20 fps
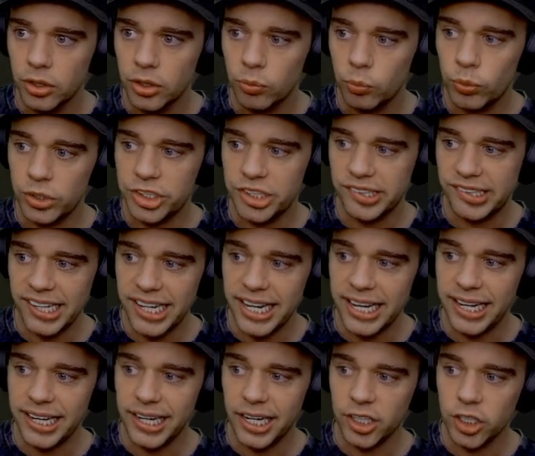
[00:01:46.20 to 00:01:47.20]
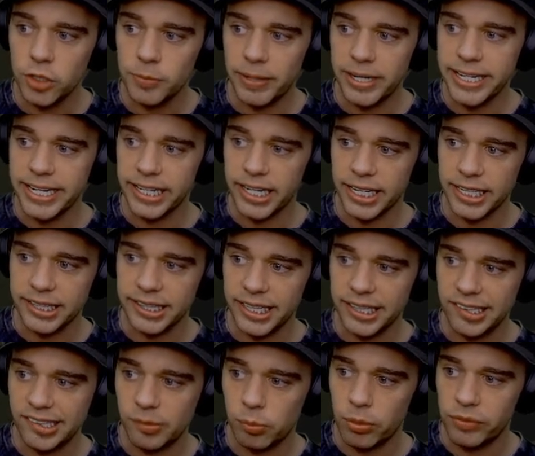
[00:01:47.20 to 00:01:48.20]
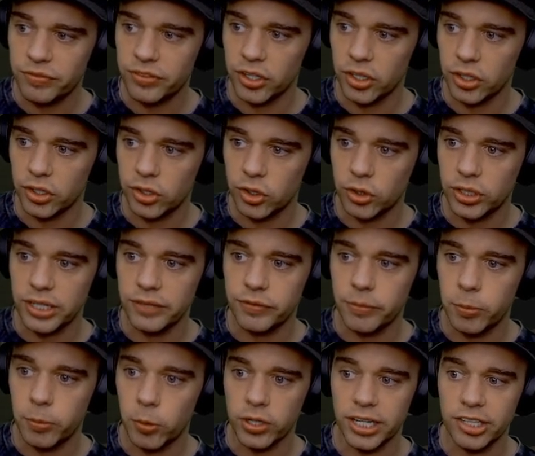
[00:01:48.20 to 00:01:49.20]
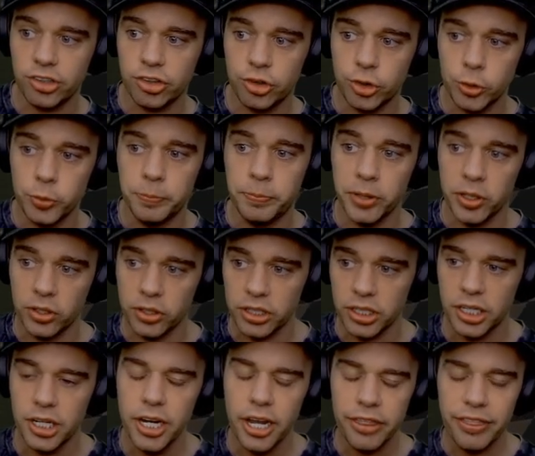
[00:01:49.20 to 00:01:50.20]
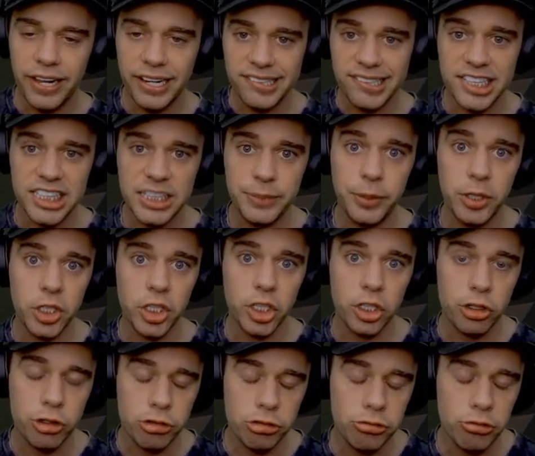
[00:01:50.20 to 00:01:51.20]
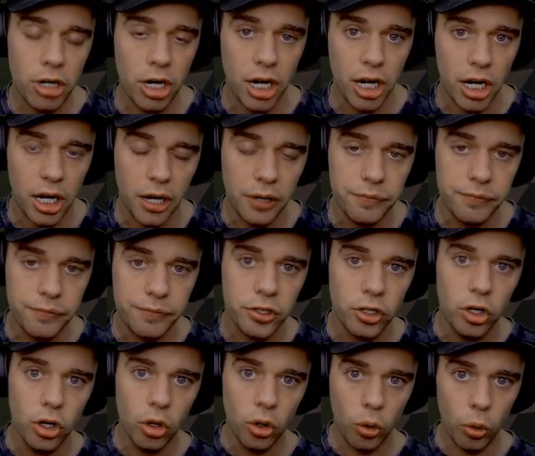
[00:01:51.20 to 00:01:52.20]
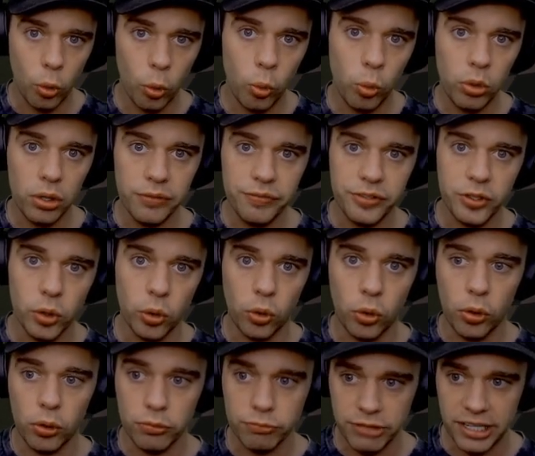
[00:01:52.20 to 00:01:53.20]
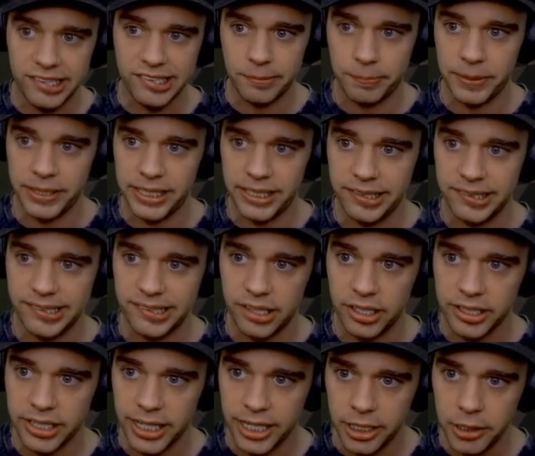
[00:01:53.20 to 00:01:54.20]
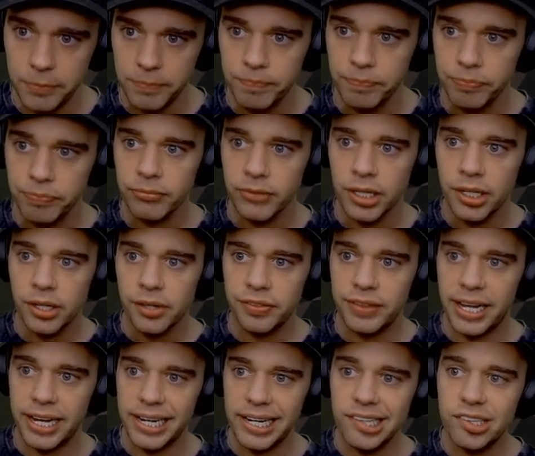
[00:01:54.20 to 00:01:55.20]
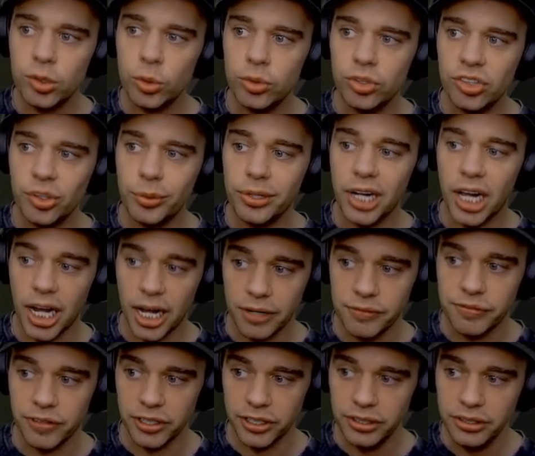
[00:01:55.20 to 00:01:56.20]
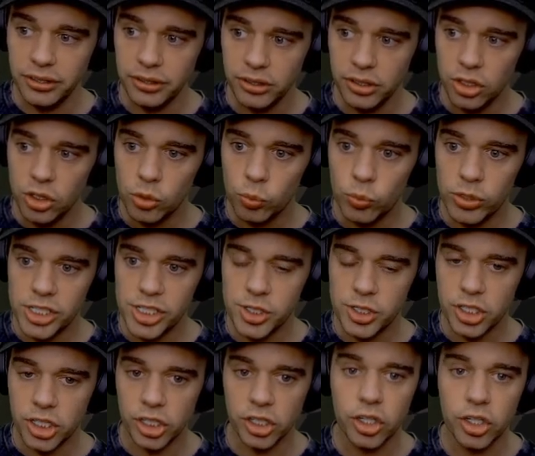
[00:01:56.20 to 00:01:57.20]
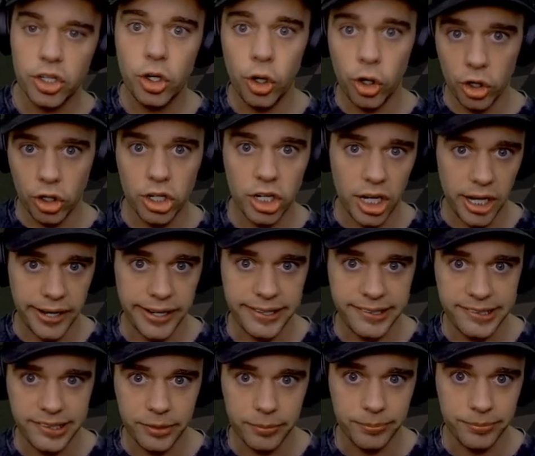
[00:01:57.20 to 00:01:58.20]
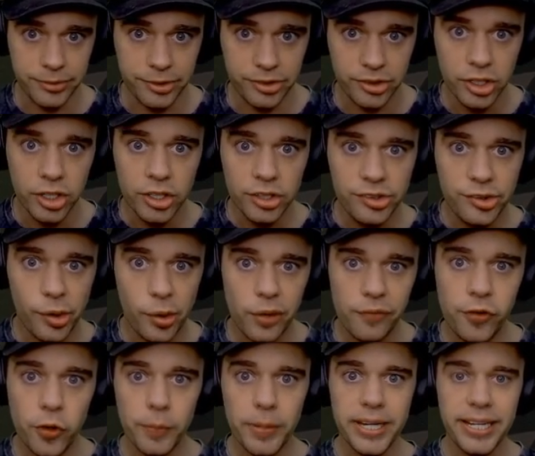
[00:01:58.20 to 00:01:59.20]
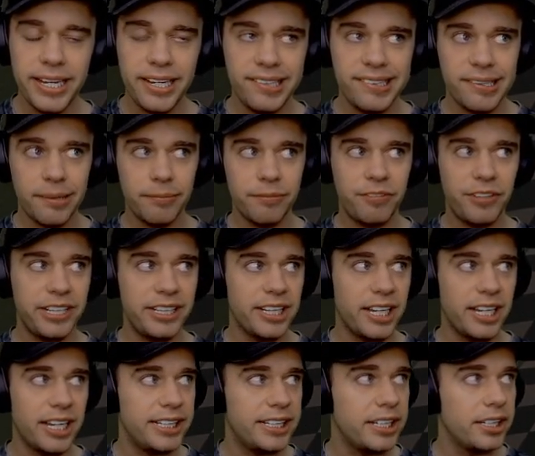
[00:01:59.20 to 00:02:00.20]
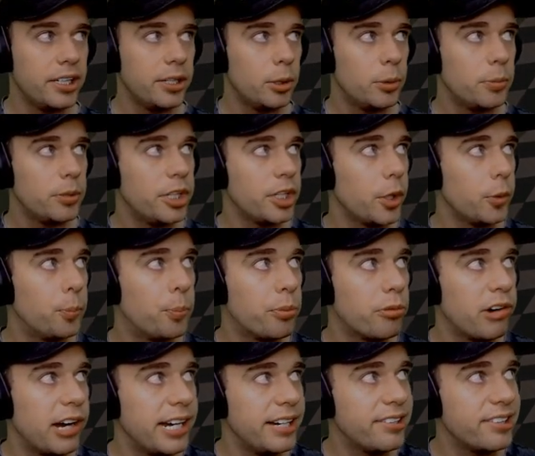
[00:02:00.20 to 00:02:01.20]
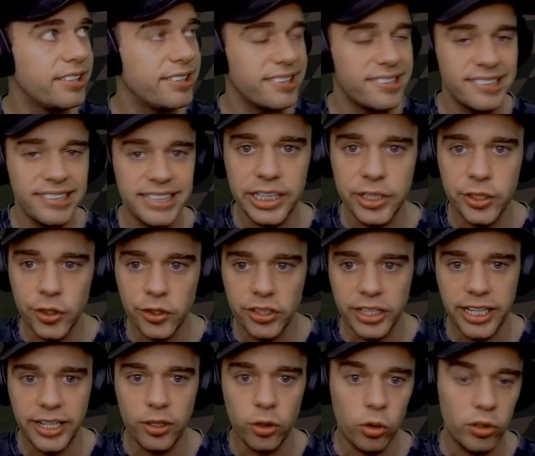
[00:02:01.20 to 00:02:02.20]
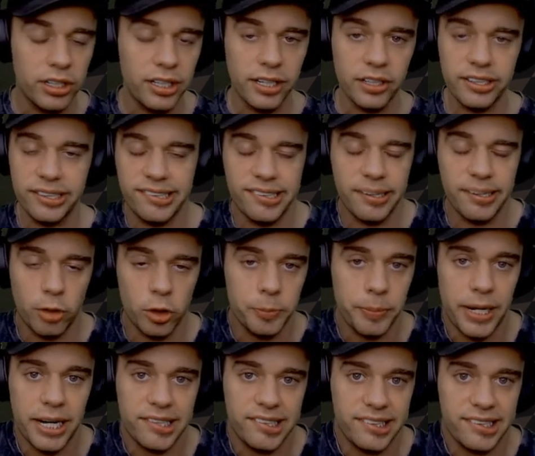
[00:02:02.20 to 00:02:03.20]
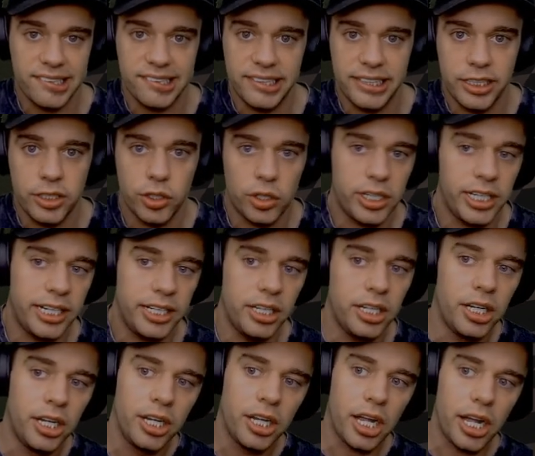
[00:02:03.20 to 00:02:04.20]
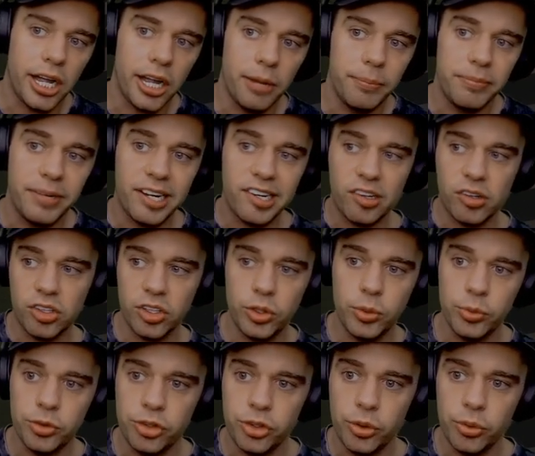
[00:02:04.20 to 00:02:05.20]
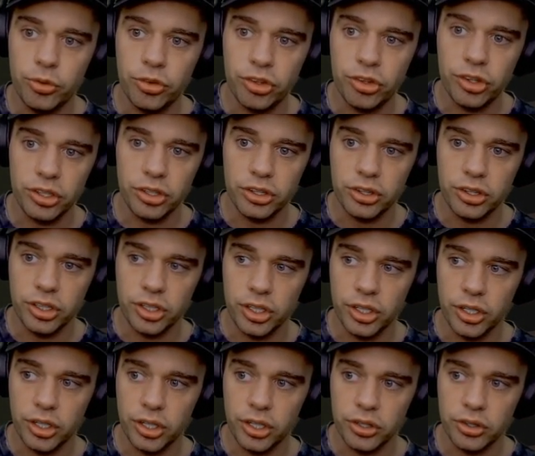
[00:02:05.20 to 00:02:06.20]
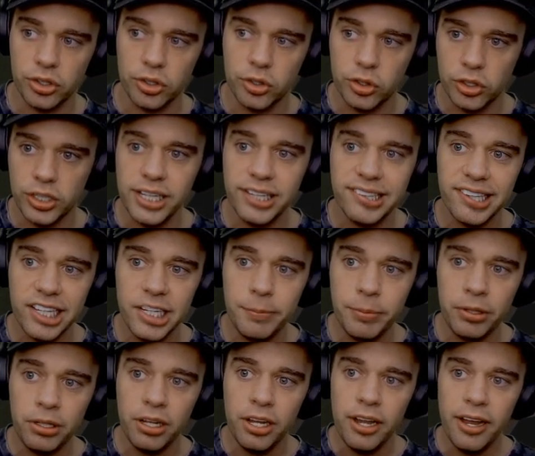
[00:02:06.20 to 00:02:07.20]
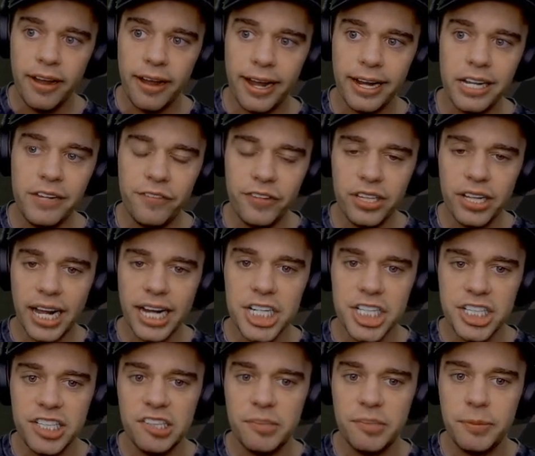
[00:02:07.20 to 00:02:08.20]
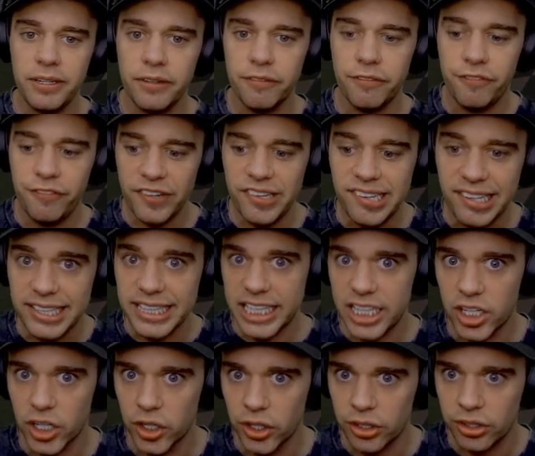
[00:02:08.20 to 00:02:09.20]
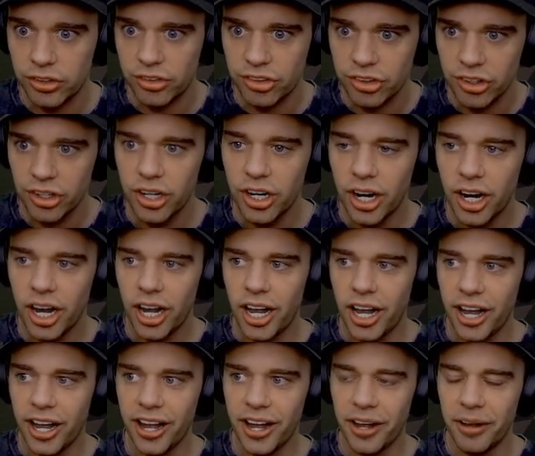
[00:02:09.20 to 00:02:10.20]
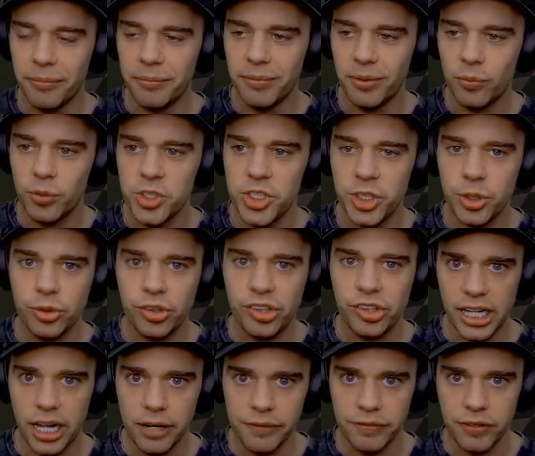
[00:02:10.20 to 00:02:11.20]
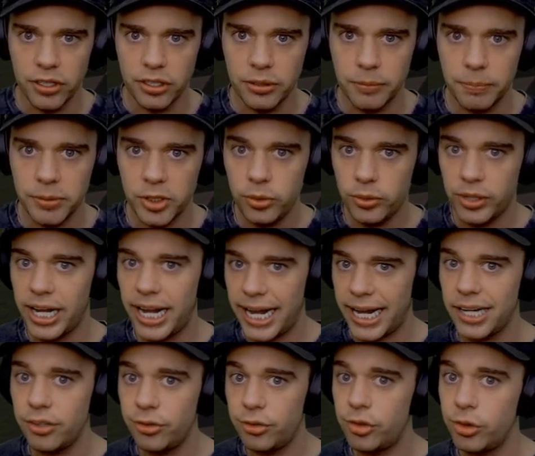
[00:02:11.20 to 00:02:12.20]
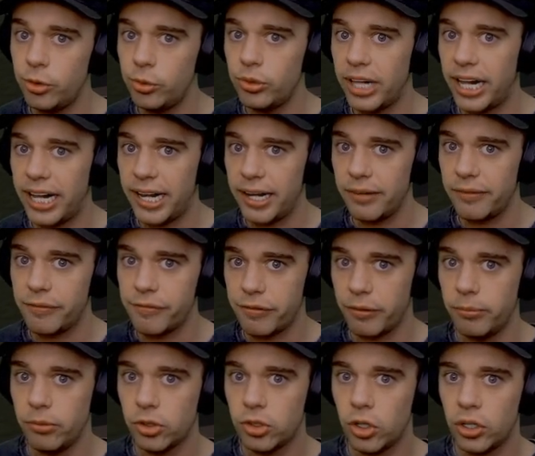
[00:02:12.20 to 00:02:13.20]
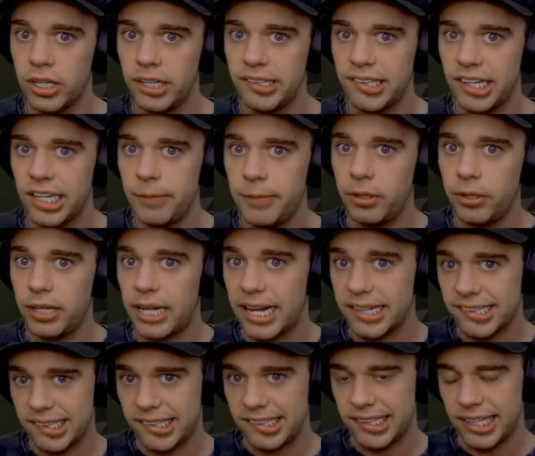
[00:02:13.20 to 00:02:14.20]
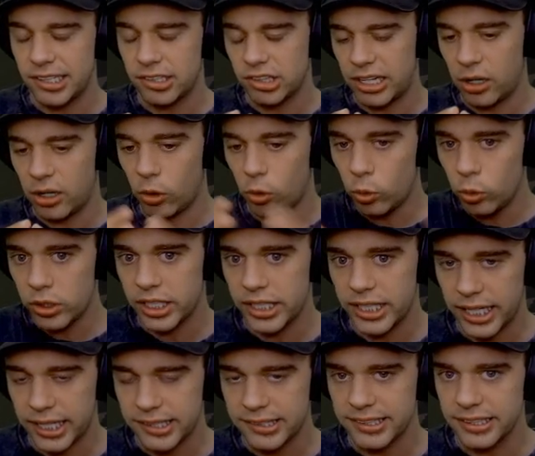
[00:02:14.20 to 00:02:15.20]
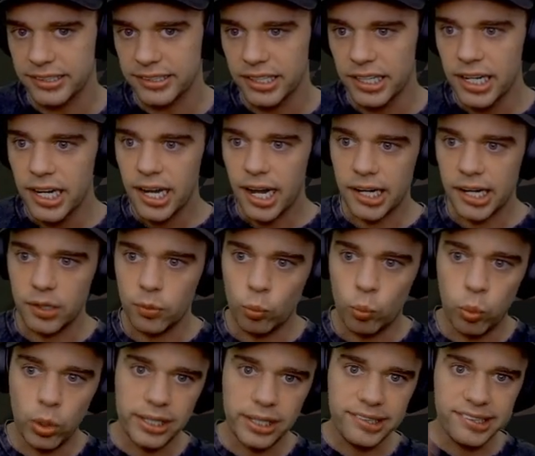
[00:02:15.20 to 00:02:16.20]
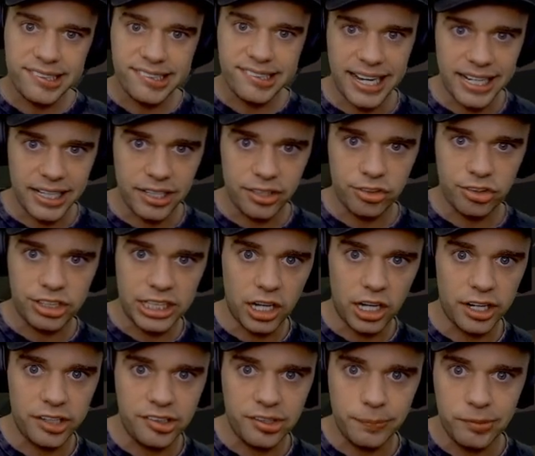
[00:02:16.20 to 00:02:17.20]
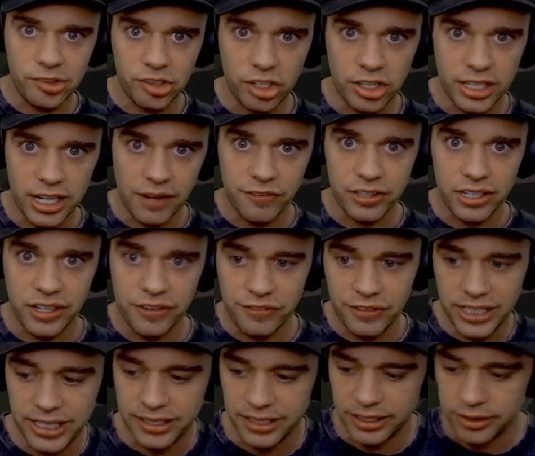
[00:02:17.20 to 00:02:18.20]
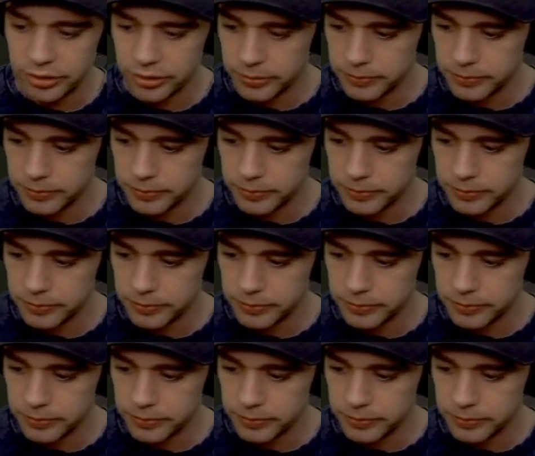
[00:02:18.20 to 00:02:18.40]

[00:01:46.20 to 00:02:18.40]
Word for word: which is here, and you make it like this with the Cooking for Blockheads 2 book. That's actually where you're going to craft all of your recipes. Okay. There is also an oven which can cook items. So if you're making something like you know bread that doesn't cooking, or in some mod packs it doesn't need cooking, um, that's you would use the, the, the cooking table. Anything that actually needs to be physically cooked um, would use the oven, but you can do that from the cooking table. As I said, they're all connected, and it will send the items to the oven if needed.